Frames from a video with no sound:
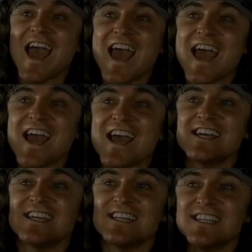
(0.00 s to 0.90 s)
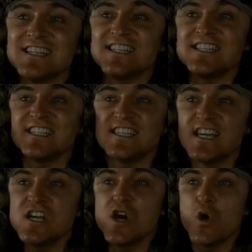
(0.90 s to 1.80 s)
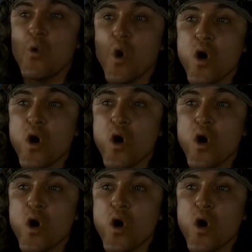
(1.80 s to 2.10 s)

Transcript: Come on, Spence. Come on, Pacquiao.